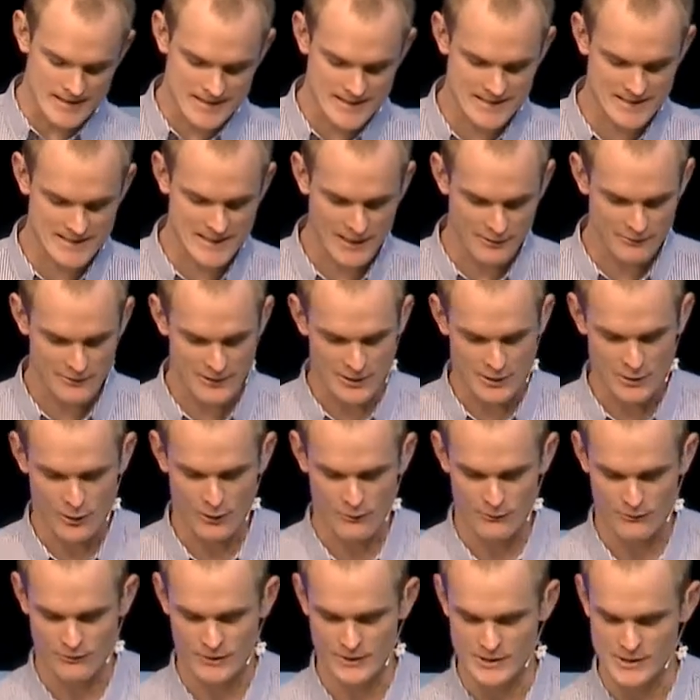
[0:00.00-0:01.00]
stuffy
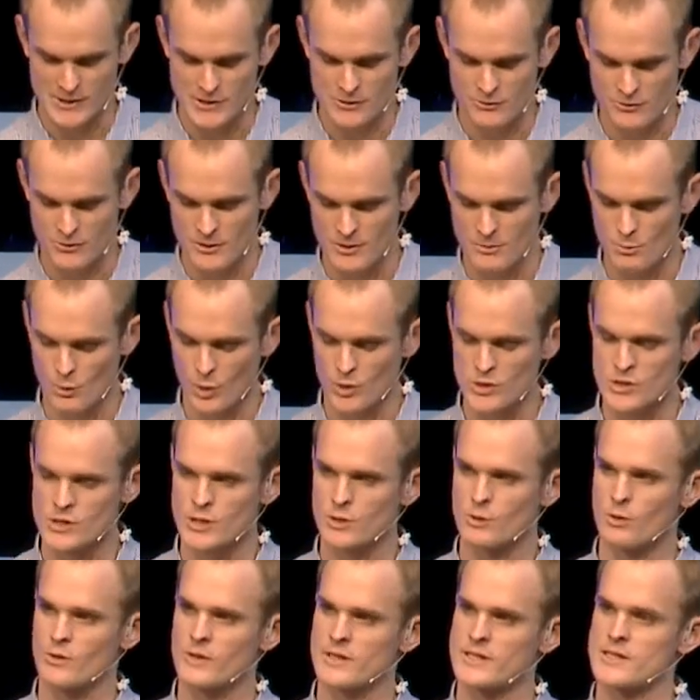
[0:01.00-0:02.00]
conference room
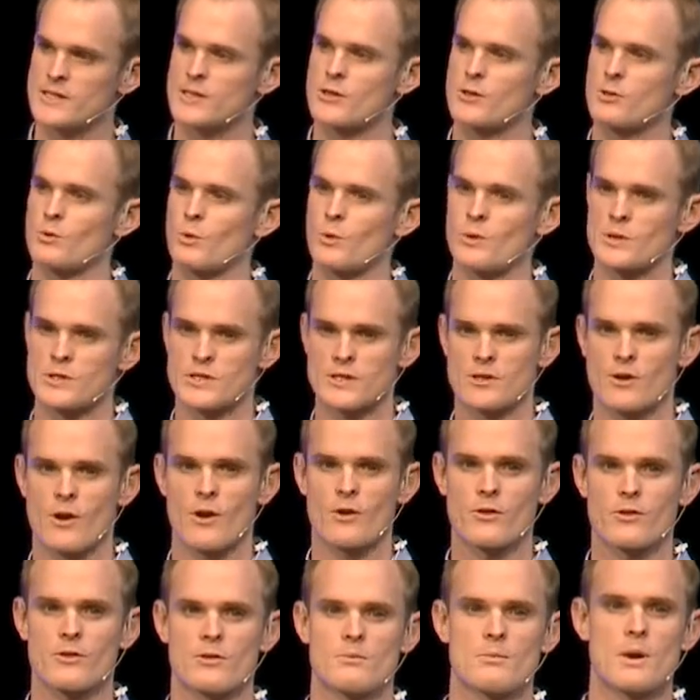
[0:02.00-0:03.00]
watching all these thoughts
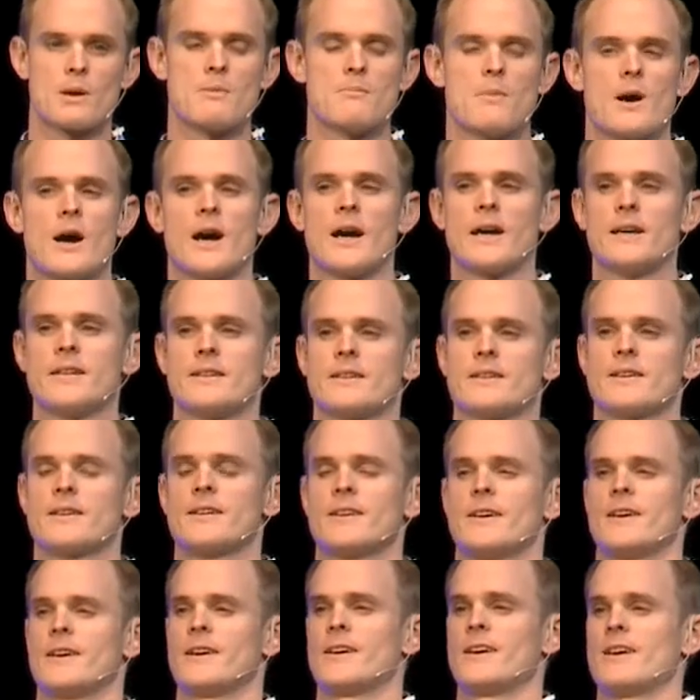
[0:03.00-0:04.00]
go through my mind,
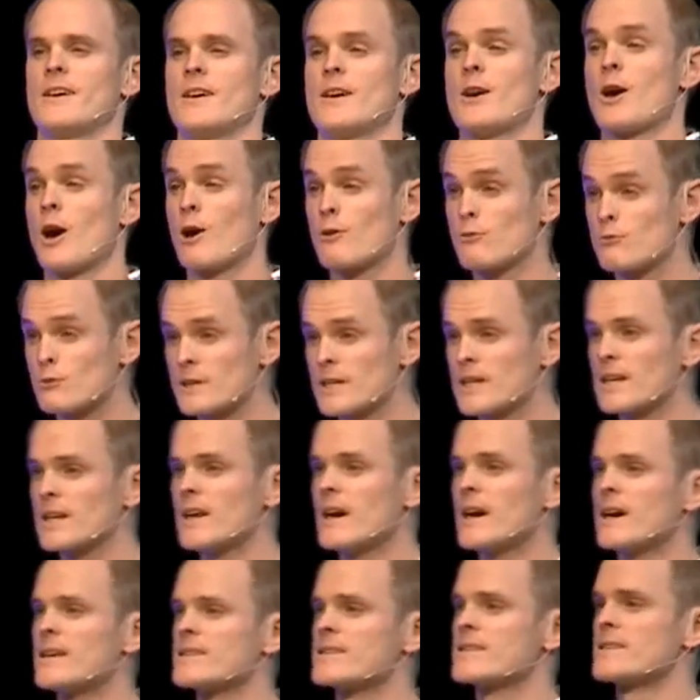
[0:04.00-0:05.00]
I
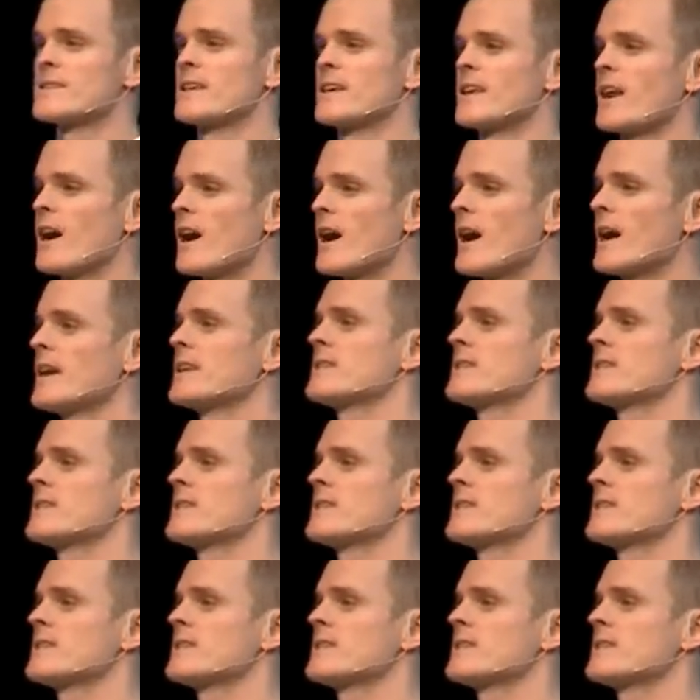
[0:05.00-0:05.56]
realized that I